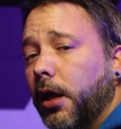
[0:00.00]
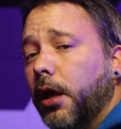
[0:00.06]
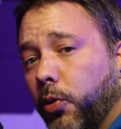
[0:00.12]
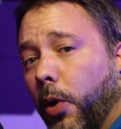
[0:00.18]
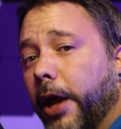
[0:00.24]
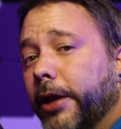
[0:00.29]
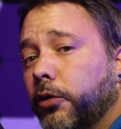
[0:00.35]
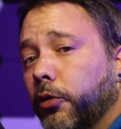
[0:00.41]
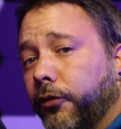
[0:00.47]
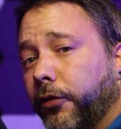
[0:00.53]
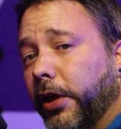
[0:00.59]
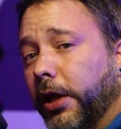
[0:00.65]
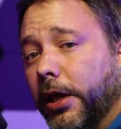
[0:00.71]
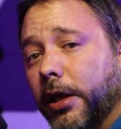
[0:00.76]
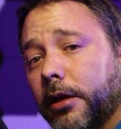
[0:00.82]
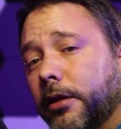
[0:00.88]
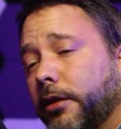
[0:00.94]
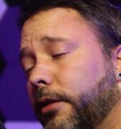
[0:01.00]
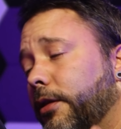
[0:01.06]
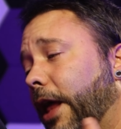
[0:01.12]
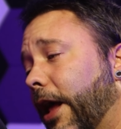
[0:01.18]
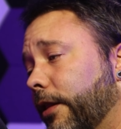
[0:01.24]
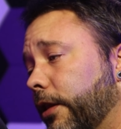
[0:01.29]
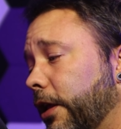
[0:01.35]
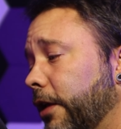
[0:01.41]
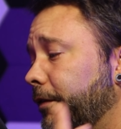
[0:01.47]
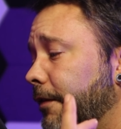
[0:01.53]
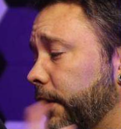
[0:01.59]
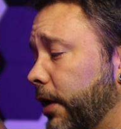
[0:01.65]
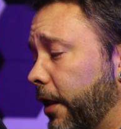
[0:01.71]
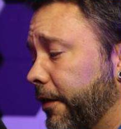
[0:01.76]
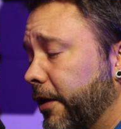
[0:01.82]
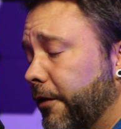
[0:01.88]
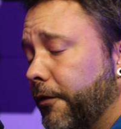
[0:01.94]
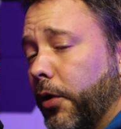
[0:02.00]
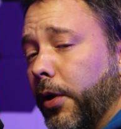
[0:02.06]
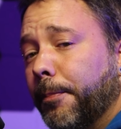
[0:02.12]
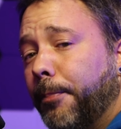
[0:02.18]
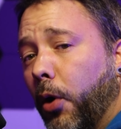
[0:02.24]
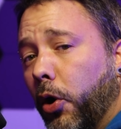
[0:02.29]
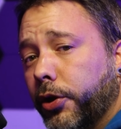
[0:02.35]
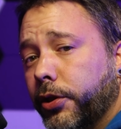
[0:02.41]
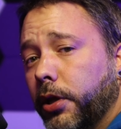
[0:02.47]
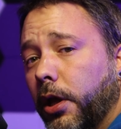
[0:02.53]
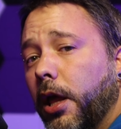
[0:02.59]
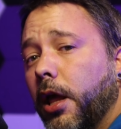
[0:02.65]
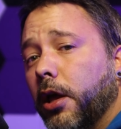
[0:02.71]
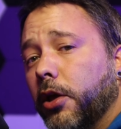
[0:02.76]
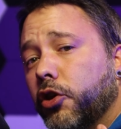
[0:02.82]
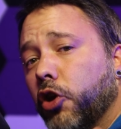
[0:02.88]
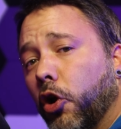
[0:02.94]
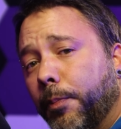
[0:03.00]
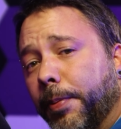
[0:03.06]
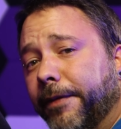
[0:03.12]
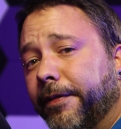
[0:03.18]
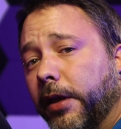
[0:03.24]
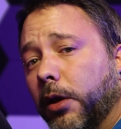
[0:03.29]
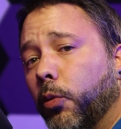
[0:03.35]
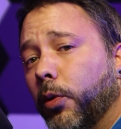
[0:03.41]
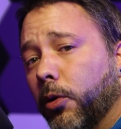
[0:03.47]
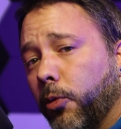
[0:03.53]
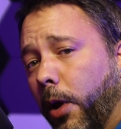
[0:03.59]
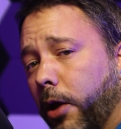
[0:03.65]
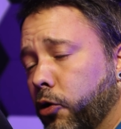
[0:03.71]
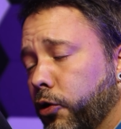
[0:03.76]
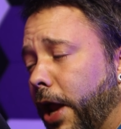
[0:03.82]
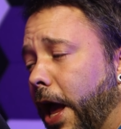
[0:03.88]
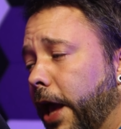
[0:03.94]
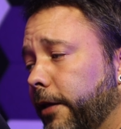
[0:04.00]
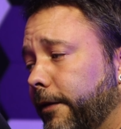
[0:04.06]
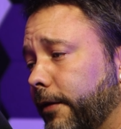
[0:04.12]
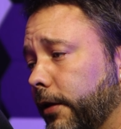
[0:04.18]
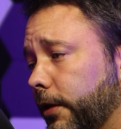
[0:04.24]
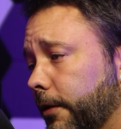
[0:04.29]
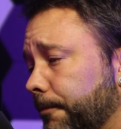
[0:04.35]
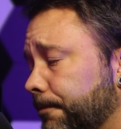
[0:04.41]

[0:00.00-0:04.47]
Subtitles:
Try to see that if in a different port, your PC will recognize it.